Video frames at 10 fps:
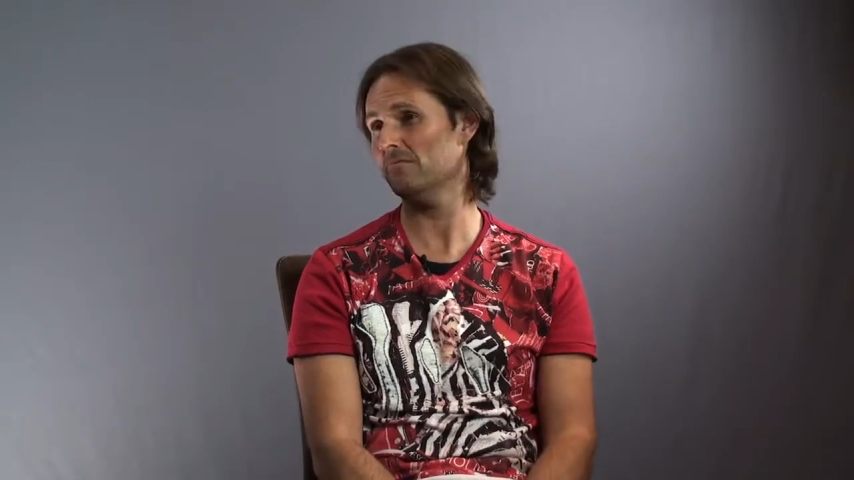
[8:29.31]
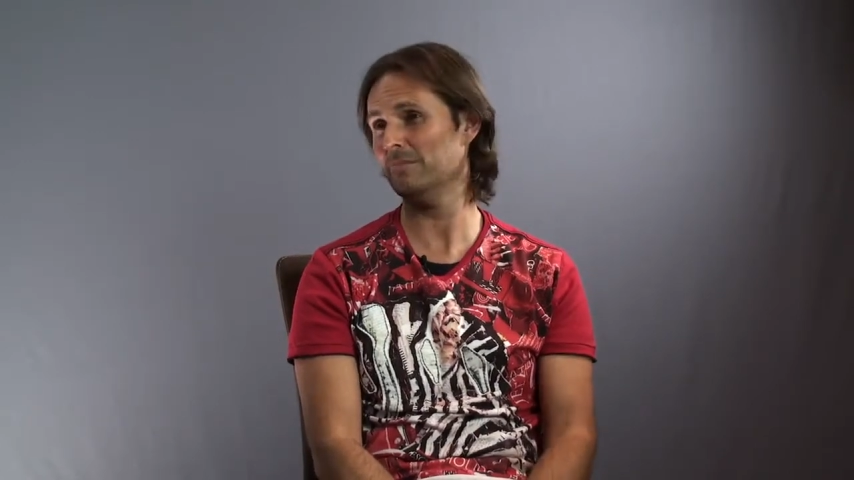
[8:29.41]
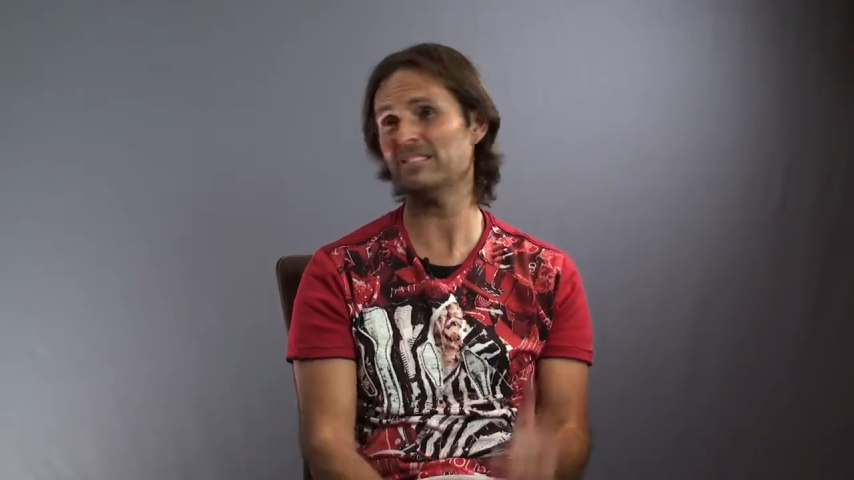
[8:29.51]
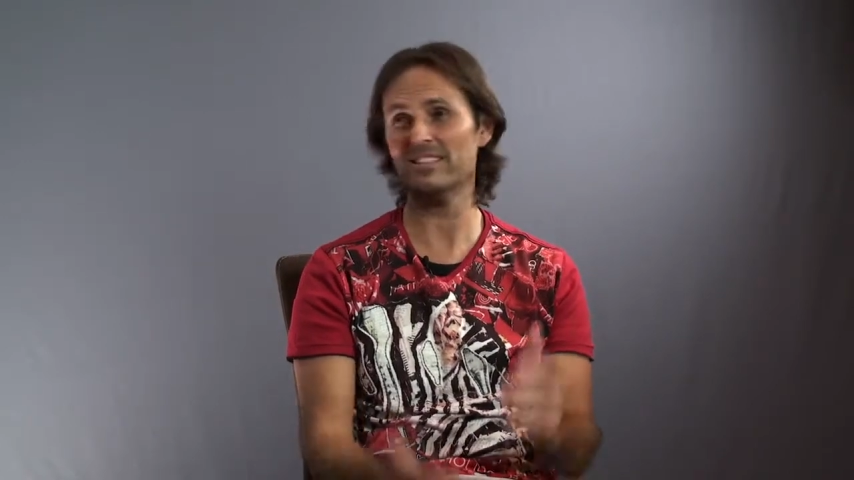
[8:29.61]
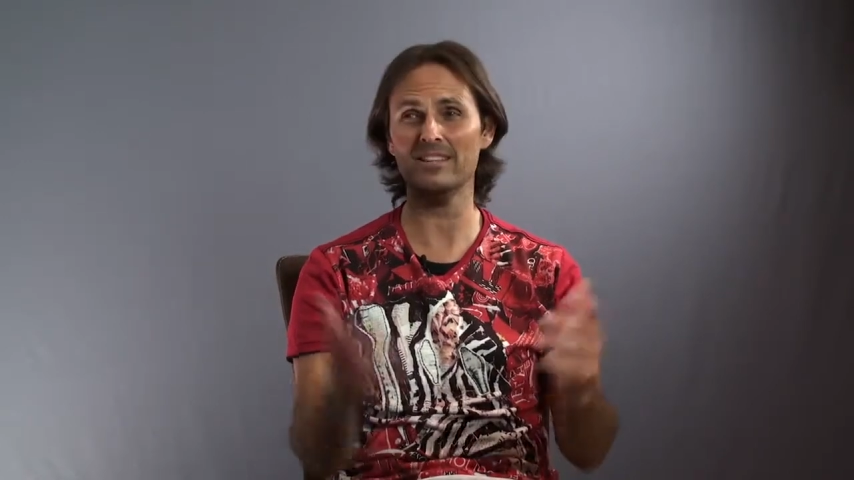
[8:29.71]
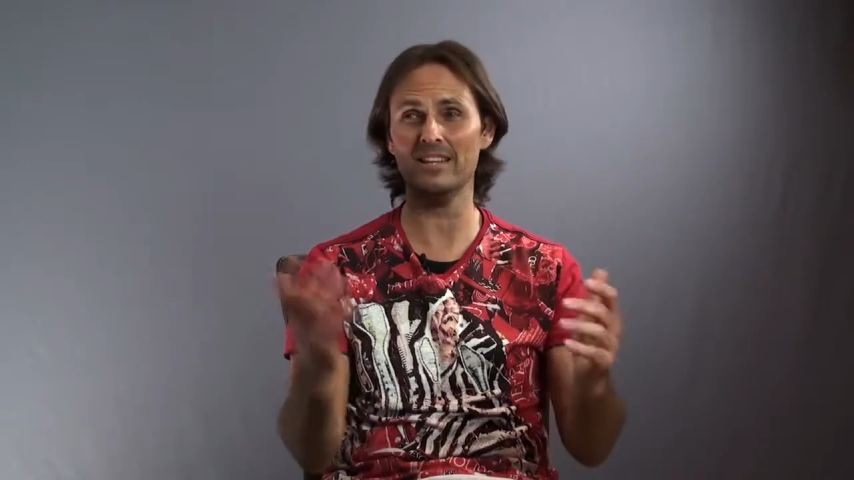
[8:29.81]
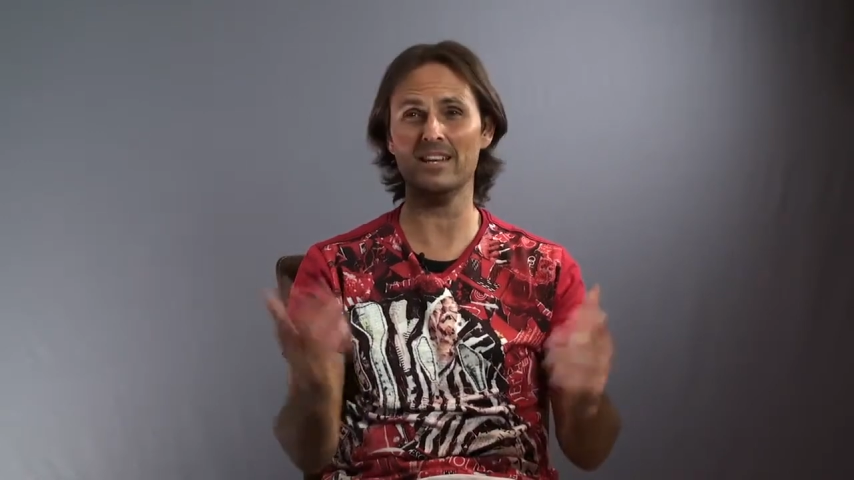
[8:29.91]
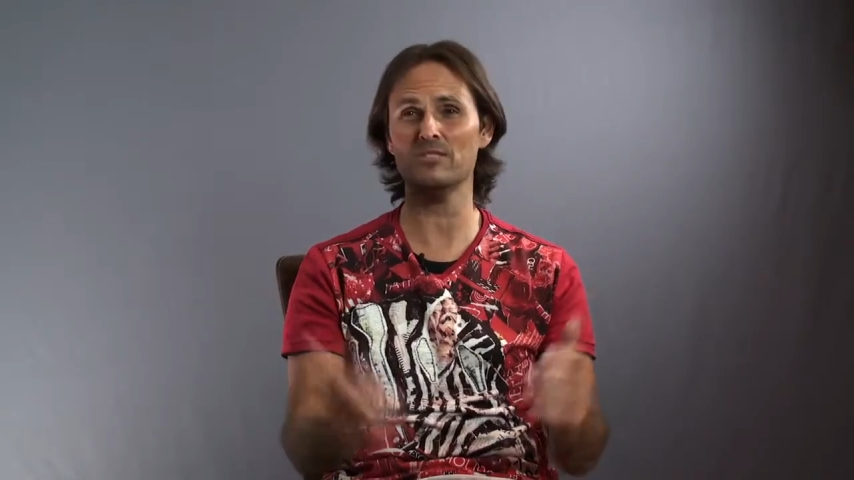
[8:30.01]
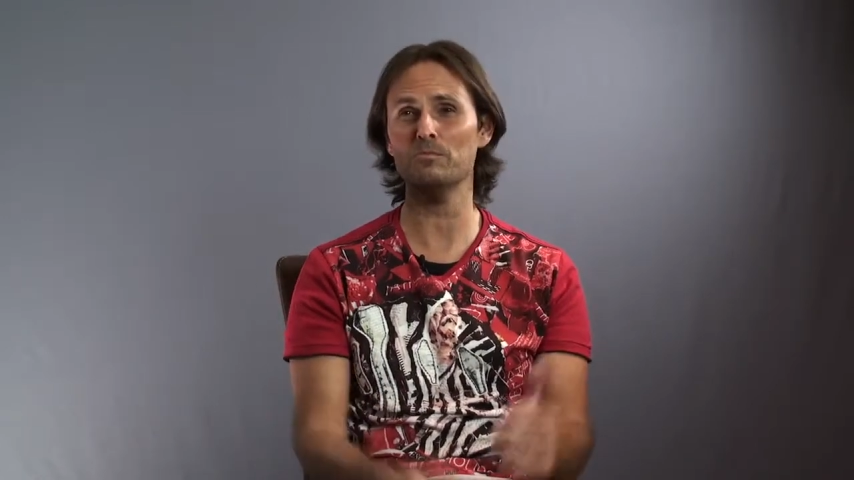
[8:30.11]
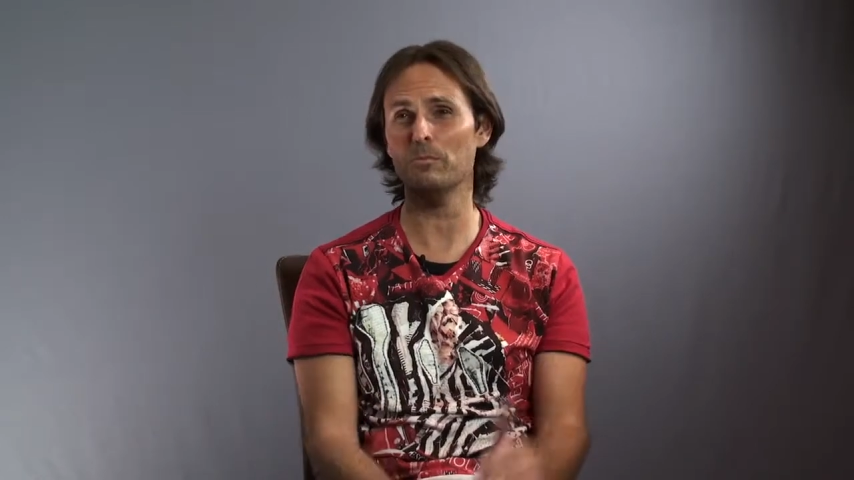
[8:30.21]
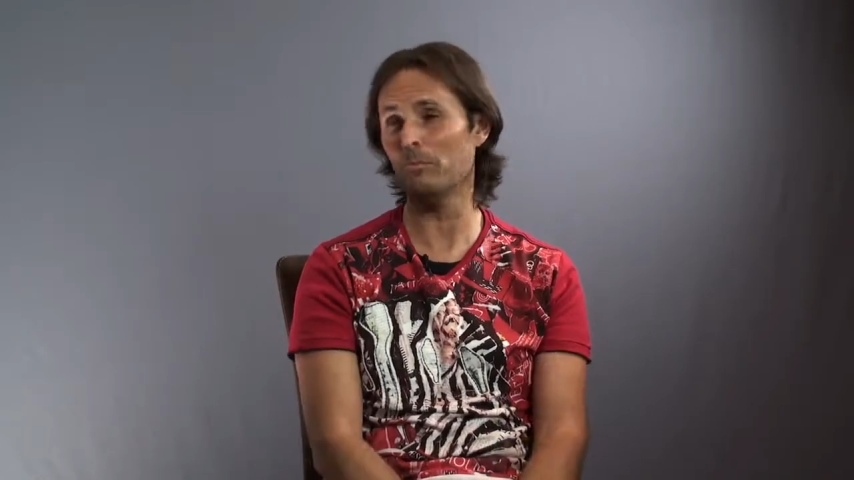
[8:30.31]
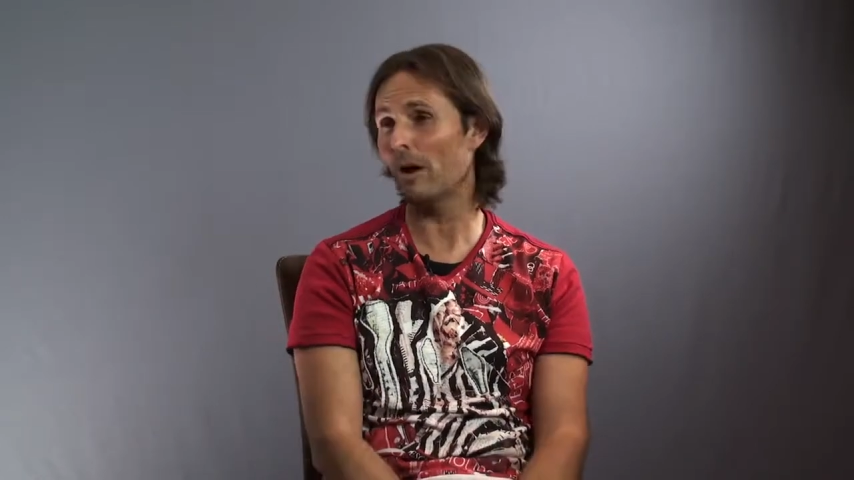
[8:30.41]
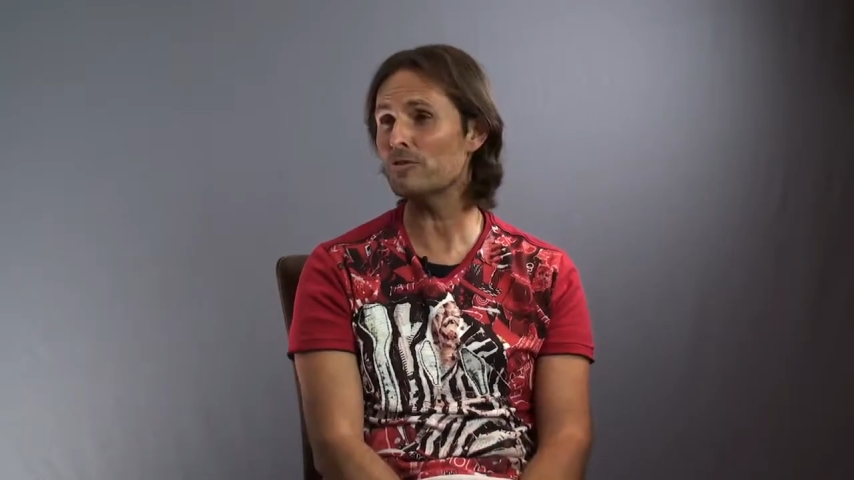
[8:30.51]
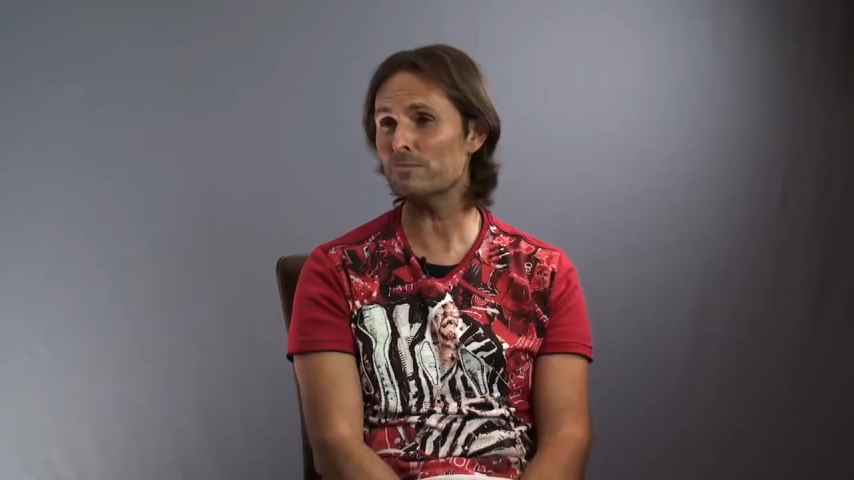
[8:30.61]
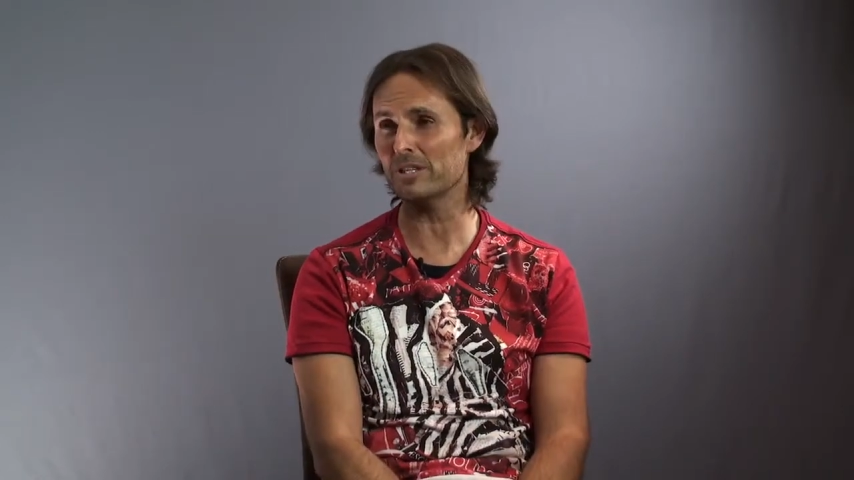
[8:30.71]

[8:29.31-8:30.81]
Basically, that's most